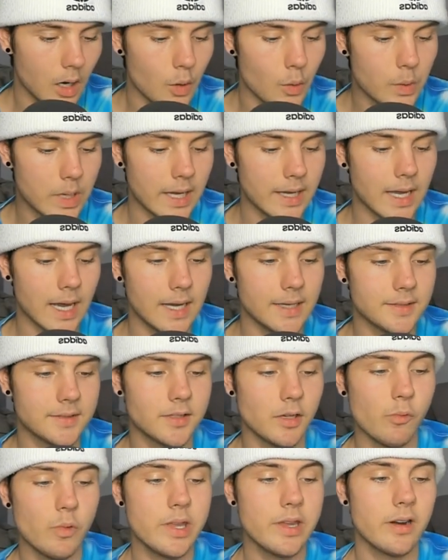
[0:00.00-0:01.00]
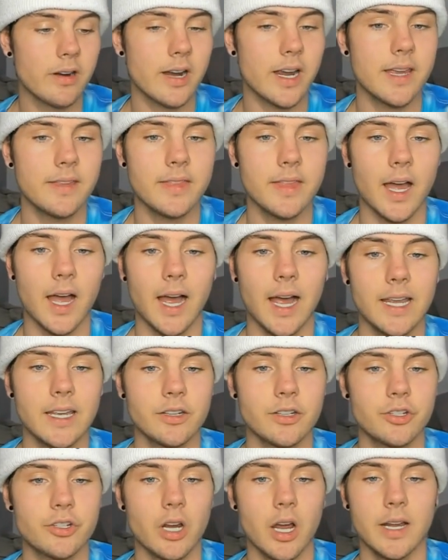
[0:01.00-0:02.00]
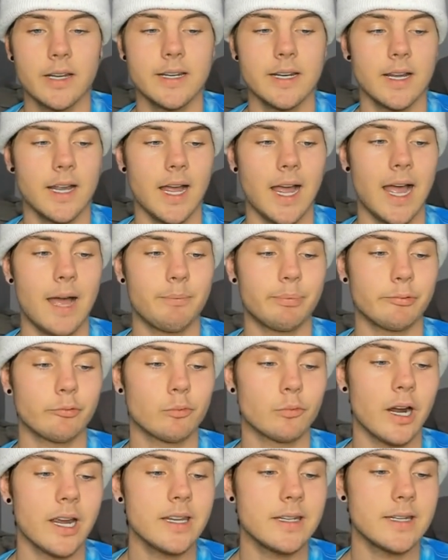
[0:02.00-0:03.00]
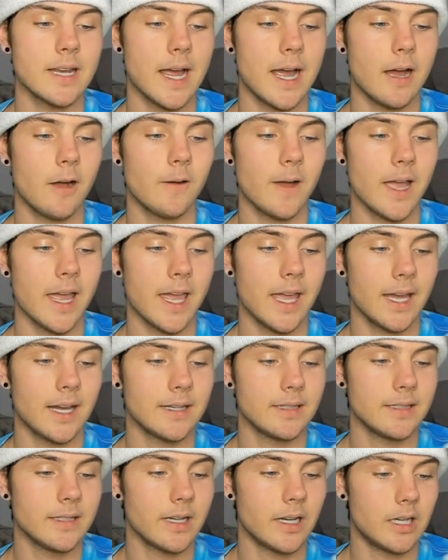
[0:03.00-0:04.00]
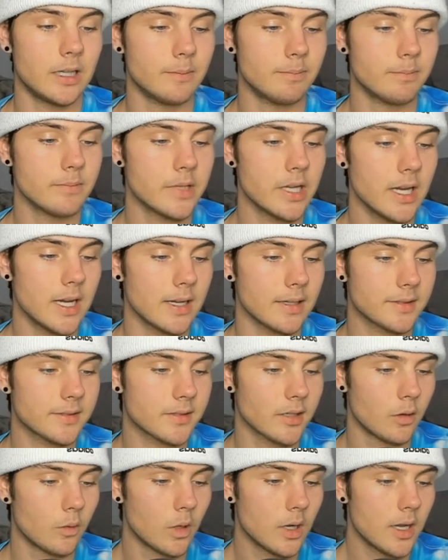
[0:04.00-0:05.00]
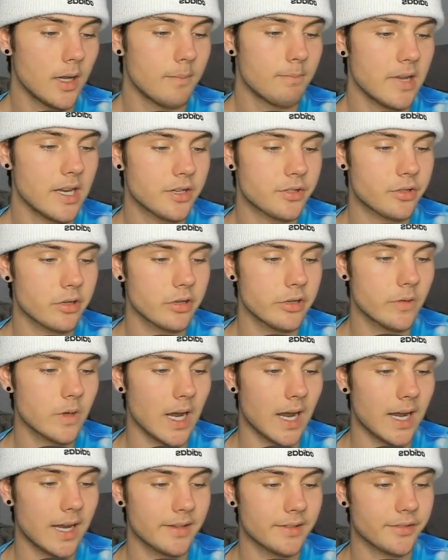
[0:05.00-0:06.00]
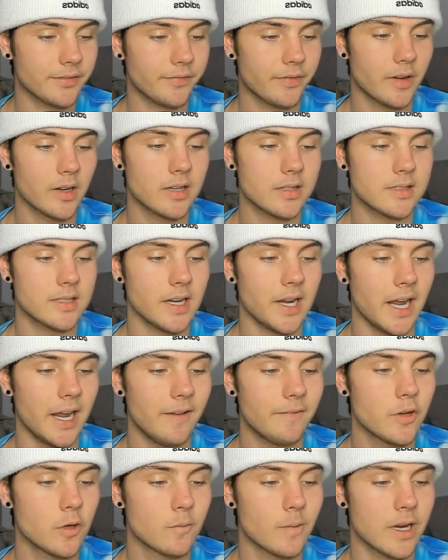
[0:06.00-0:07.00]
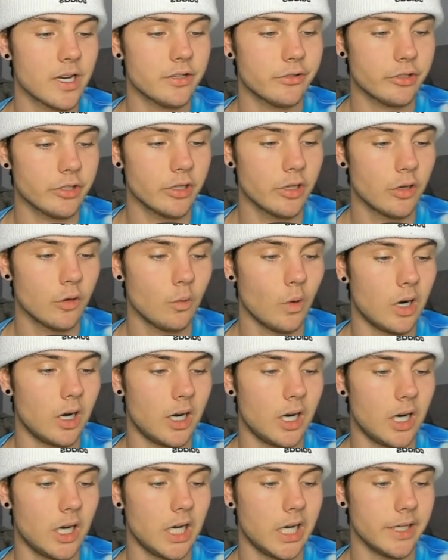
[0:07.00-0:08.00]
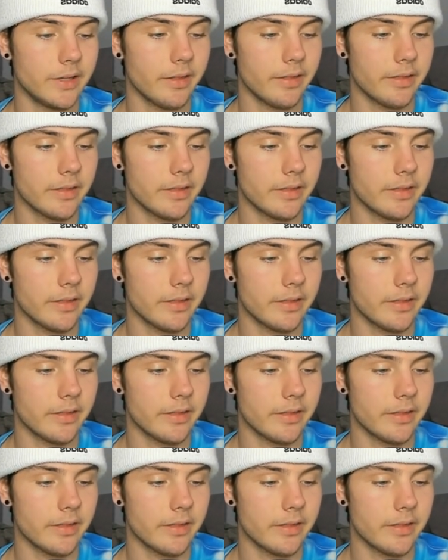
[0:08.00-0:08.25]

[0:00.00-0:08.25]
Okay guys, so we are in the InShot app right now, and um, yeah, so make sure you guys first have your ratio on